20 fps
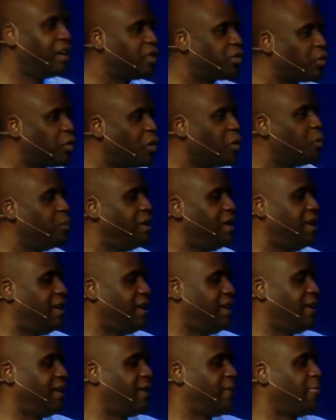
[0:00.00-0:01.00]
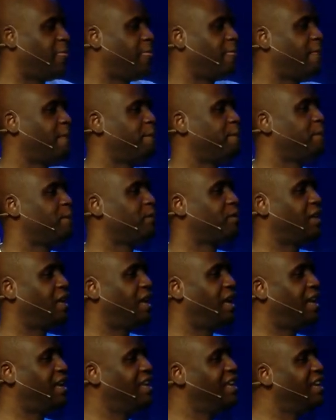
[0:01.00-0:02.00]
through me.
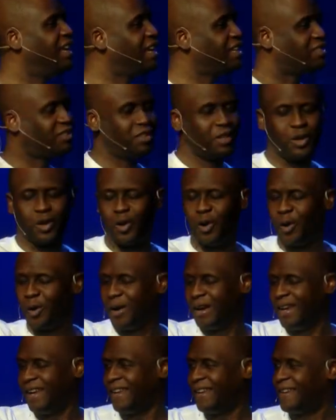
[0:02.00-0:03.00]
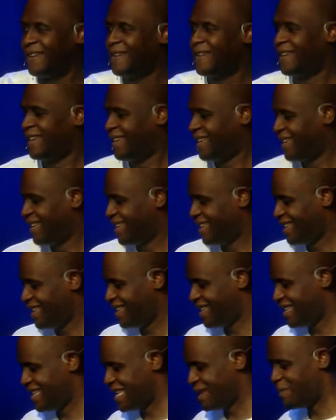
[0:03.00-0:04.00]
And he gets the glory.
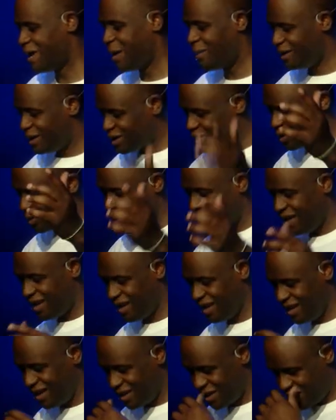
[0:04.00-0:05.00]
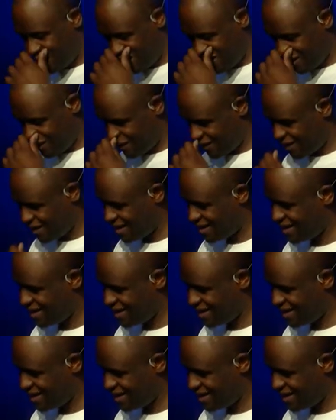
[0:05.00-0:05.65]
Maybe this week you need to shift